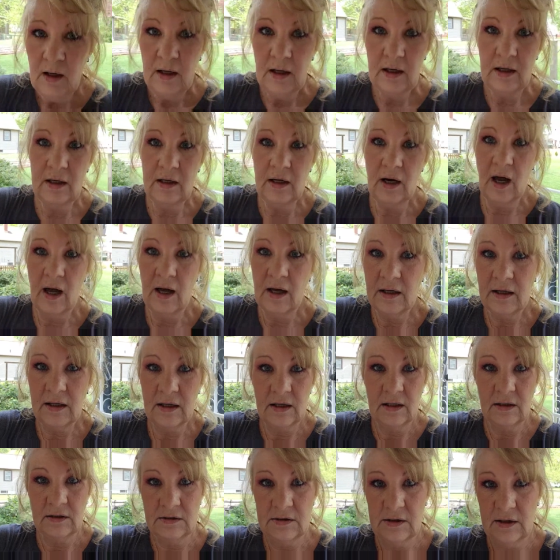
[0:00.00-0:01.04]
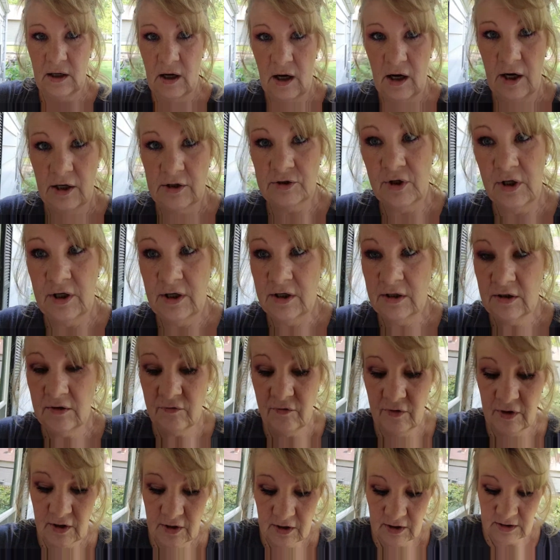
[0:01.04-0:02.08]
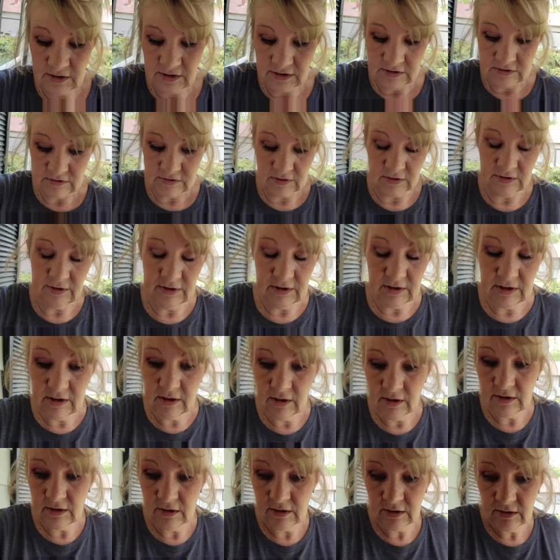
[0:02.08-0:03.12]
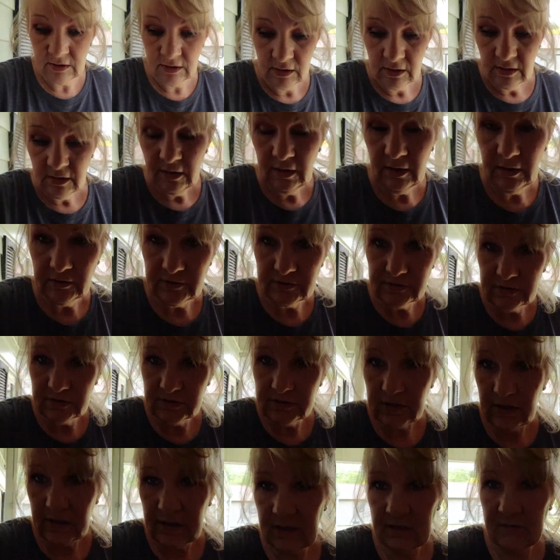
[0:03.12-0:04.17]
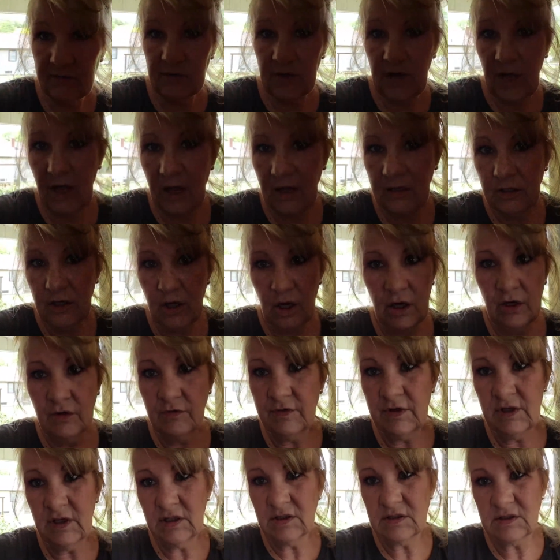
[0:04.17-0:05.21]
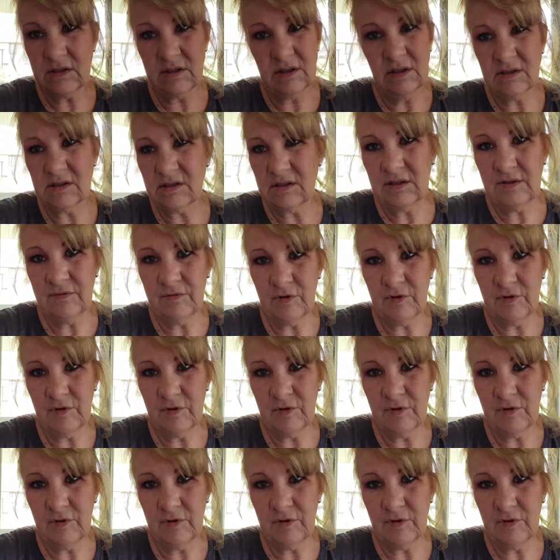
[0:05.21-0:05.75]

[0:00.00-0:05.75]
And I get dehydrated very easily. And since I even had COVID, it, it's